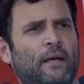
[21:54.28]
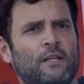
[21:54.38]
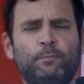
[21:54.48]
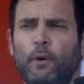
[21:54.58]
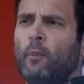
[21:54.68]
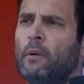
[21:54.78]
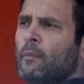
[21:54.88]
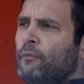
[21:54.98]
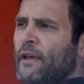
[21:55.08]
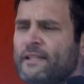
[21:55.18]
biggest problem
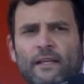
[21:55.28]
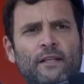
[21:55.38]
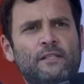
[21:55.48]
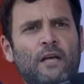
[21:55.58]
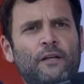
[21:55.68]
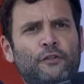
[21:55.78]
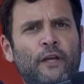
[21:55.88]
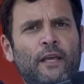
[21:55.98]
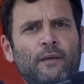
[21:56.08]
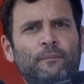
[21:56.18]
facing this
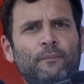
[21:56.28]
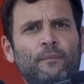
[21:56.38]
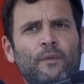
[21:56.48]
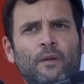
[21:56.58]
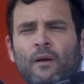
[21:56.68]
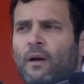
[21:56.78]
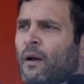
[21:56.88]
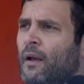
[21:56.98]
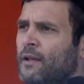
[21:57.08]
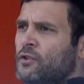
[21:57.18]
country
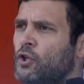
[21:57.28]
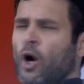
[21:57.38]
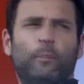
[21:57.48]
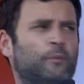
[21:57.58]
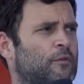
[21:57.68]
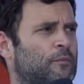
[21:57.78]
is jobs.